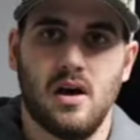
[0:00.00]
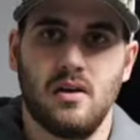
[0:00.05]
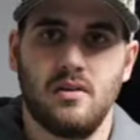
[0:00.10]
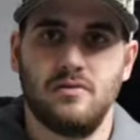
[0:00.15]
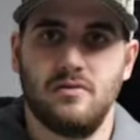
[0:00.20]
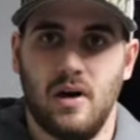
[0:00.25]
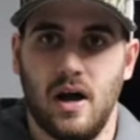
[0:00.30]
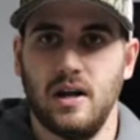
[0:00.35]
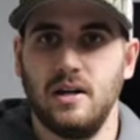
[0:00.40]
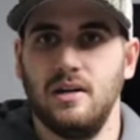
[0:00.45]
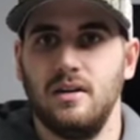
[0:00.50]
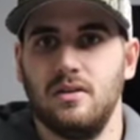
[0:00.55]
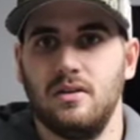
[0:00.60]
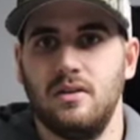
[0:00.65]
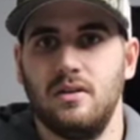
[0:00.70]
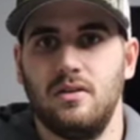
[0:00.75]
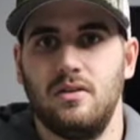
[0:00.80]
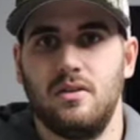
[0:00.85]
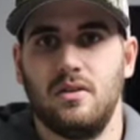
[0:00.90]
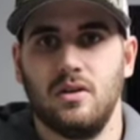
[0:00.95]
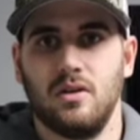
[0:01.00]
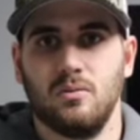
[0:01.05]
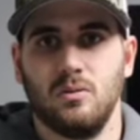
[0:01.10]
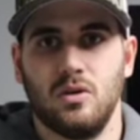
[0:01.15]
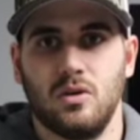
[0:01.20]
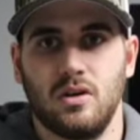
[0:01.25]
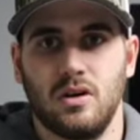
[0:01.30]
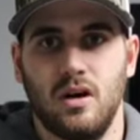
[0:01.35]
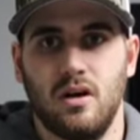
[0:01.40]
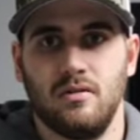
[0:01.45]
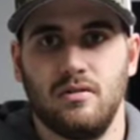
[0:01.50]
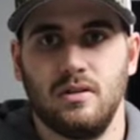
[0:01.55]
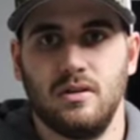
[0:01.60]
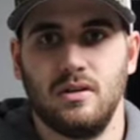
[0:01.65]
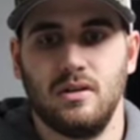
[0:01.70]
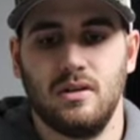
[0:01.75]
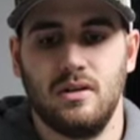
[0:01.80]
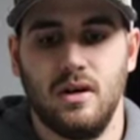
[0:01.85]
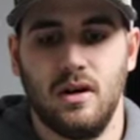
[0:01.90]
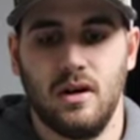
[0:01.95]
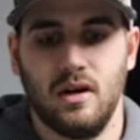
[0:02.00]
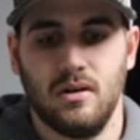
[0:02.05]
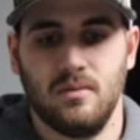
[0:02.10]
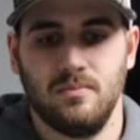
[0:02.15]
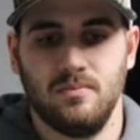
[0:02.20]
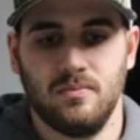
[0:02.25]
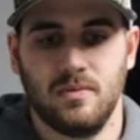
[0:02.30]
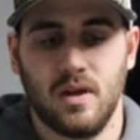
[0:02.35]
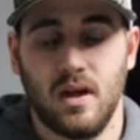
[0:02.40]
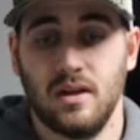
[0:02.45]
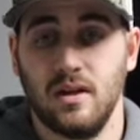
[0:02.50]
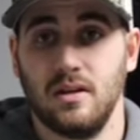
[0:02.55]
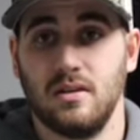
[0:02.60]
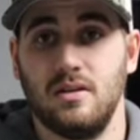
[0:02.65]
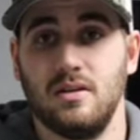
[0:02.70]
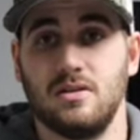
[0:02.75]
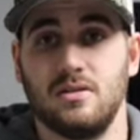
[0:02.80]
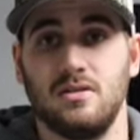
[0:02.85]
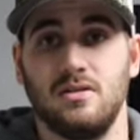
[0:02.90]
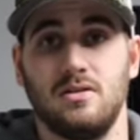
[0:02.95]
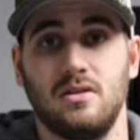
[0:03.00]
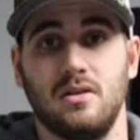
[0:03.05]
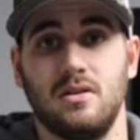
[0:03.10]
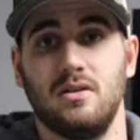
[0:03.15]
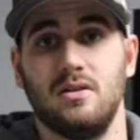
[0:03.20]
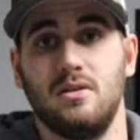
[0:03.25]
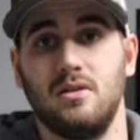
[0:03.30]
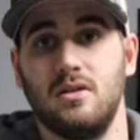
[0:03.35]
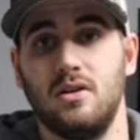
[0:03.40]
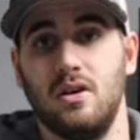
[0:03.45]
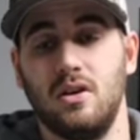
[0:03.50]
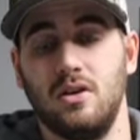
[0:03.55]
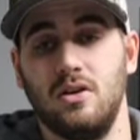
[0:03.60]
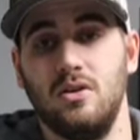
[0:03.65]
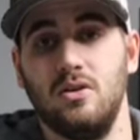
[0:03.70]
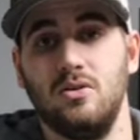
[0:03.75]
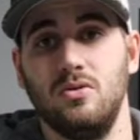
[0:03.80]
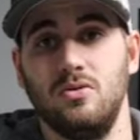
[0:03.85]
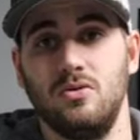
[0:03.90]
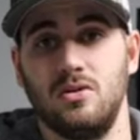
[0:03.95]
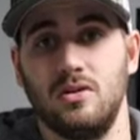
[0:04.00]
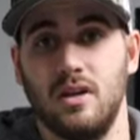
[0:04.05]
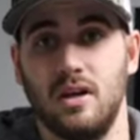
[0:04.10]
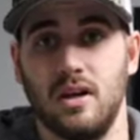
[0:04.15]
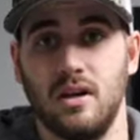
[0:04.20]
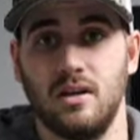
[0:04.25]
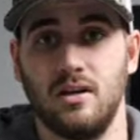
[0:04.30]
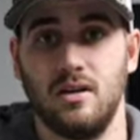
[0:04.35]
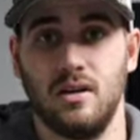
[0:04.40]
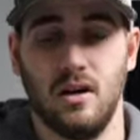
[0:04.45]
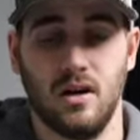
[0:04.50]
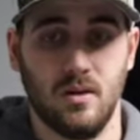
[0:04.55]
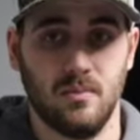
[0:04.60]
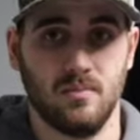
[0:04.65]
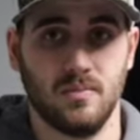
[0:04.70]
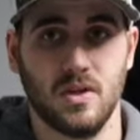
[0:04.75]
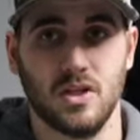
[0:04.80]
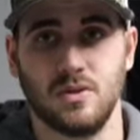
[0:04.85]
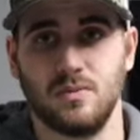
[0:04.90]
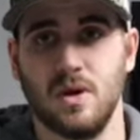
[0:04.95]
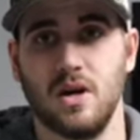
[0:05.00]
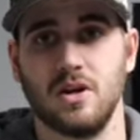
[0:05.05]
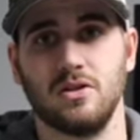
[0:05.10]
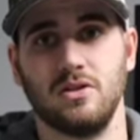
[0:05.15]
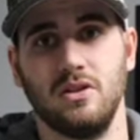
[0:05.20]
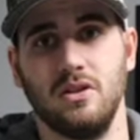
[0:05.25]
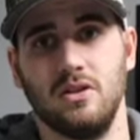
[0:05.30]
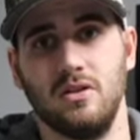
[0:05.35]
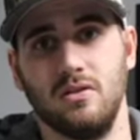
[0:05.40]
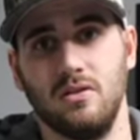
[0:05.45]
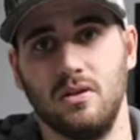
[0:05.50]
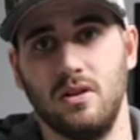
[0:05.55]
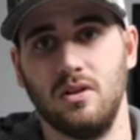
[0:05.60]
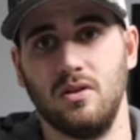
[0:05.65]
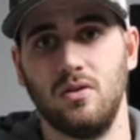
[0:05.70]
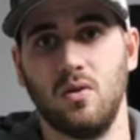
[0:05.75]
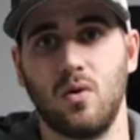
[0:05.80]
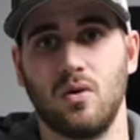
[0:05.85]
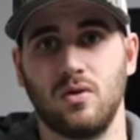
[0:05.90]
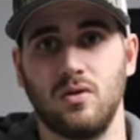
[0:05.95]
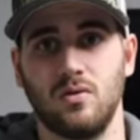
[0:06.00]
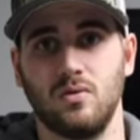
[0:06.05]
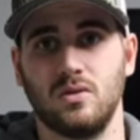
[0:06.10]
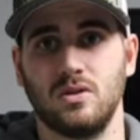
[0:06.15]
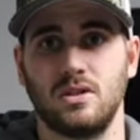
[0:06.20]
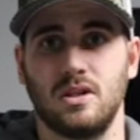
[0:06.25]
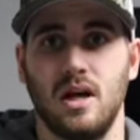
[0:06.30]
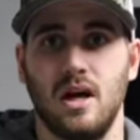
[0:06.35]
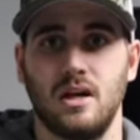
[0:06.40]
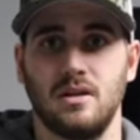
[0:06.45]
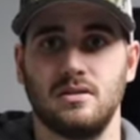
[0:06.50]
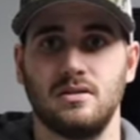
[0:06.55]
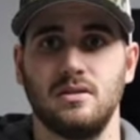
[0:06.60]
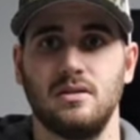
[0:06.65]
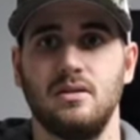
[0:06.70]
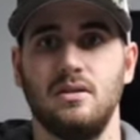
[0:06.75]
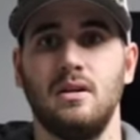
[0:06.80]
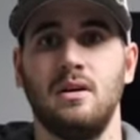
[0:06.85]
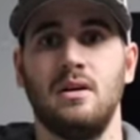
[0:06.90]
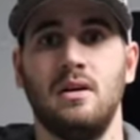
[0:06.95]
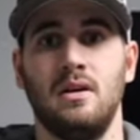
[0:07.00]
finding good thermal cover. I think this is a huge thing, especially in northern Wisconsin.